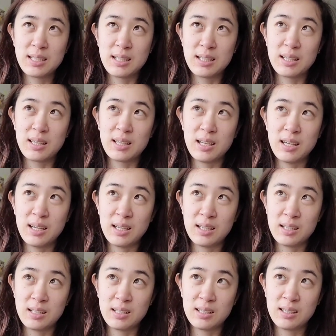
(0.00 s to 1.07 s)
And
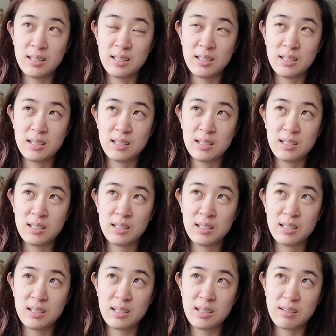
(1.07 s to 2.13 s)
then
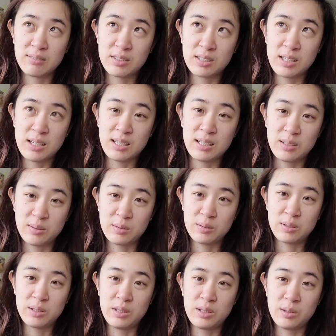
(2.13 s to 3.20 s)
after that, he
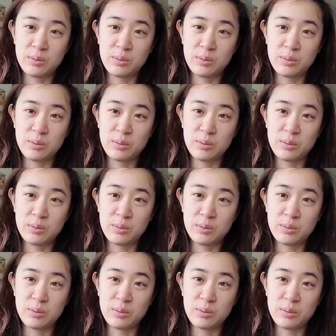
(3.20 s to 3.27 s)
he